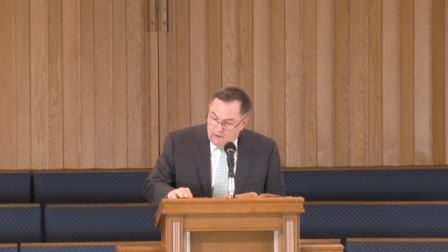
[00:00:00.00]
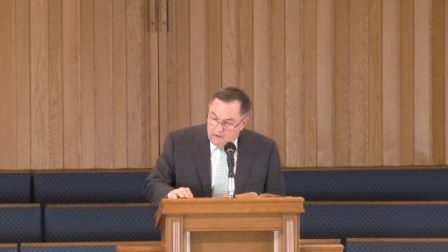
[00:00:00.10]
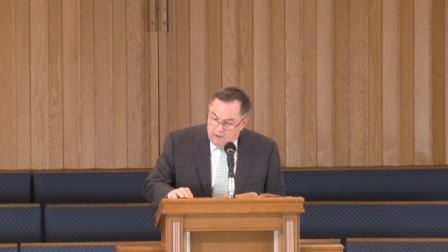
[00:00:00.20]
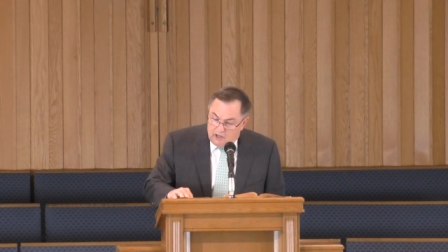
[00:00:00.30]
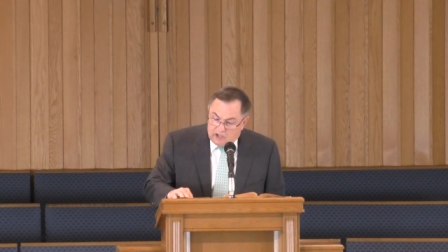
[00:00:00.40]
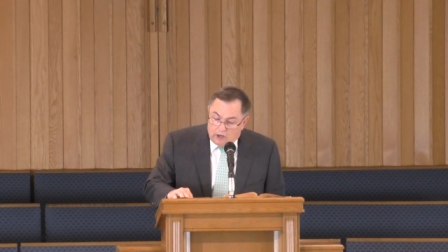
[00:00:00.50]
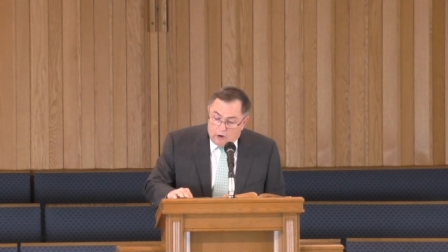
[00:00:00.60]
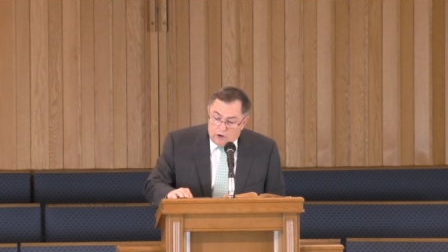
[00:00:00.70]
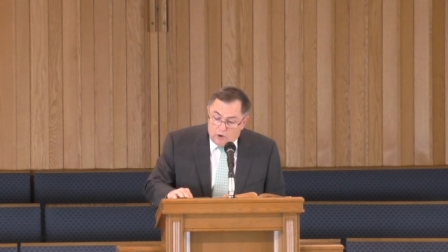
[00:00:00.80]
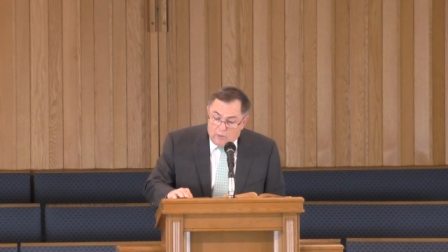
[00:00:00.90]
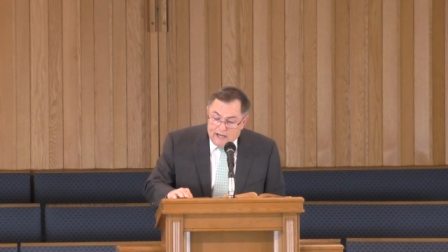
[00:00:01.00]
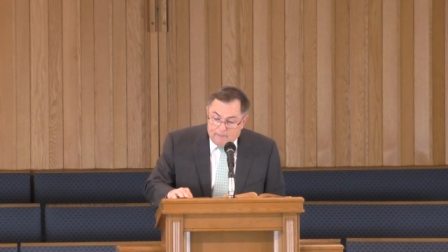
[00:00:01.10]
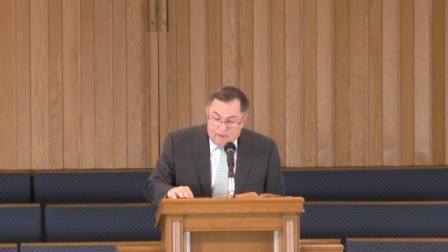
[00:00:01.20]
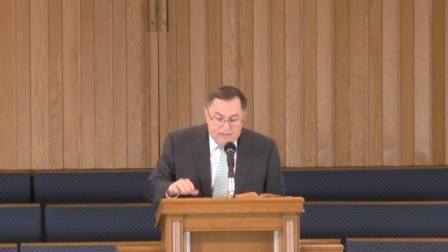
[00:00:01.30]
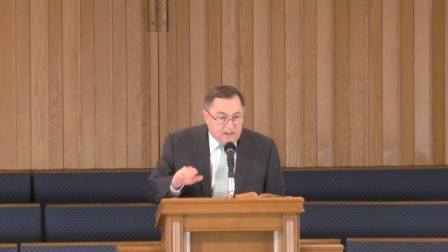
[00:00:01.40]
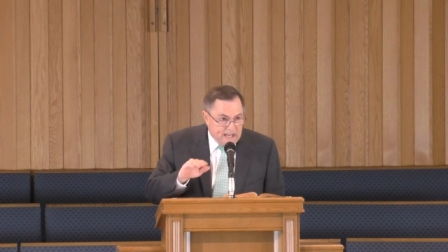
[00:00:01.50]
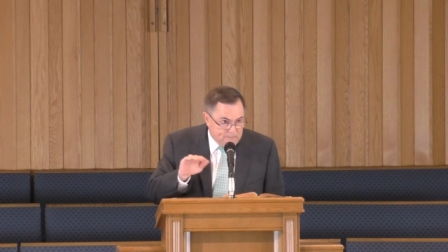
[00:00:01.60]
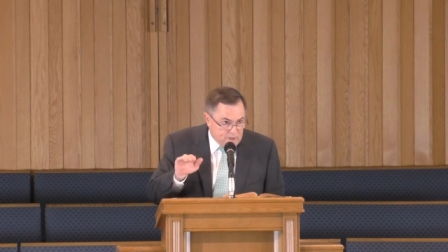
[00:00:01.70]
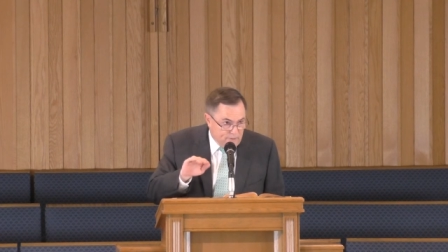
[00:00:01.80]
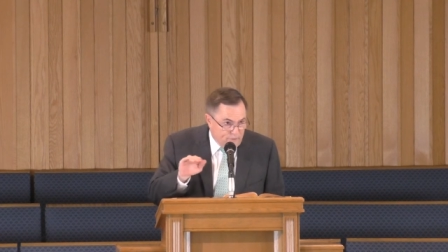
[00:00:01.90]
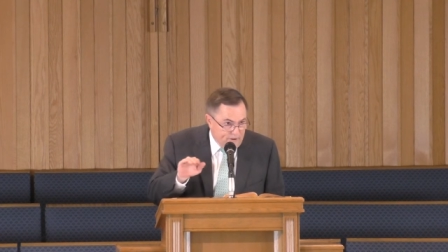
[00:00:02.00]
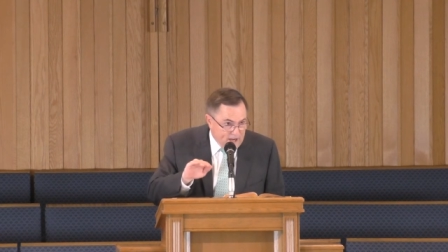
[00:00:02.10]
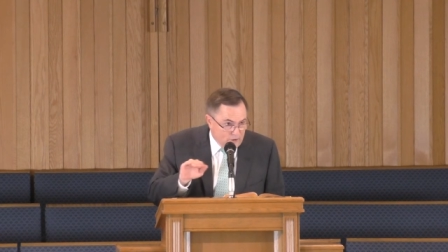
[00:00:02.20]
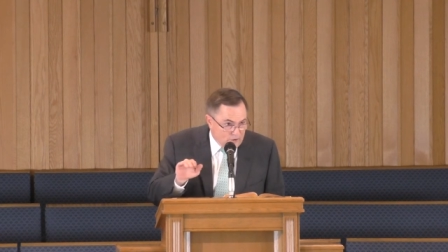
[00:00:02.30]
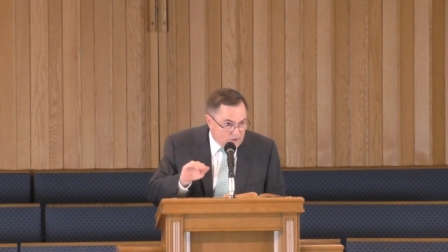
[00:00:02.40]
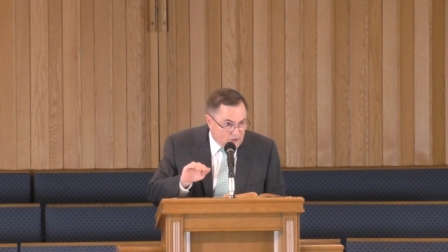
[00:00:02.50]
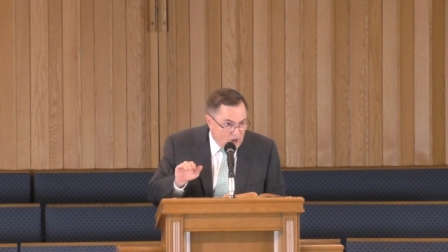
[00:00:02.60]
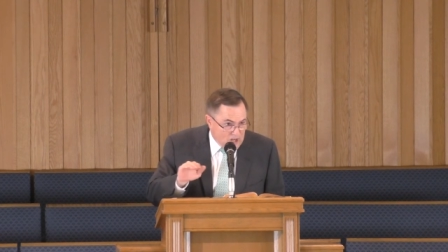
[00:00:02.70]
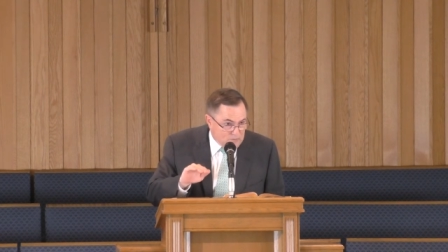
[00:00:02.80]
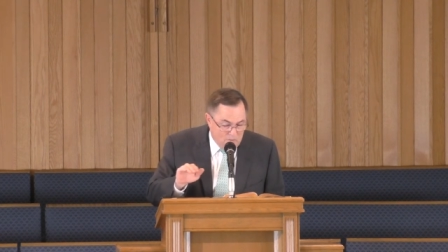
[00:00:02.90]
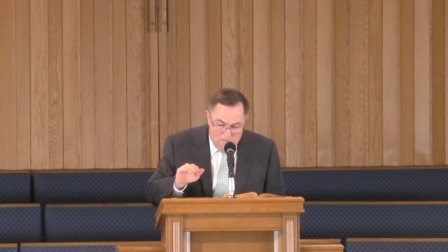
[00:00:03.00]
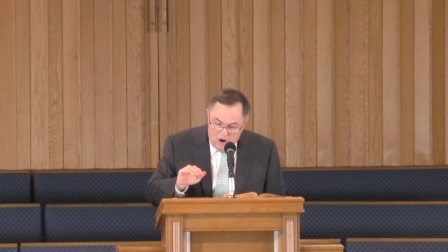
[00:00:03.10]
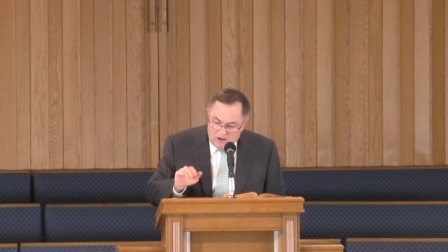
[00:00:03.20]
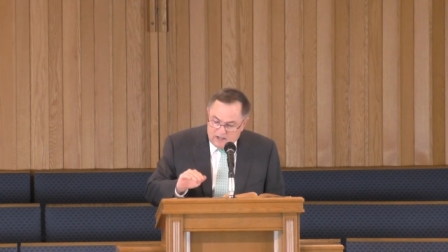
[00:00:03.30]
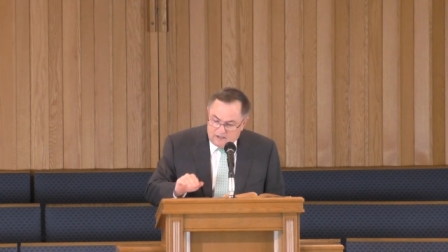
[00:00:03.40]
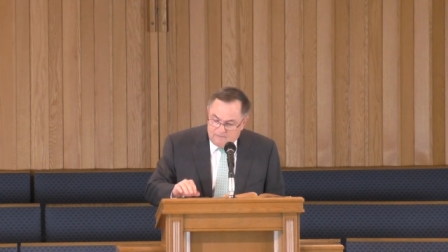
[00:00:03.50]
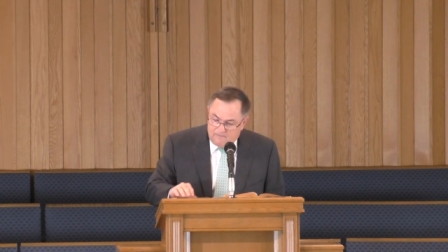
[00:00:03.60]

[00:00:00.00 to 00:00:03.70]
And she learned to read it by the tips of her fingers, the Gospel of Mark.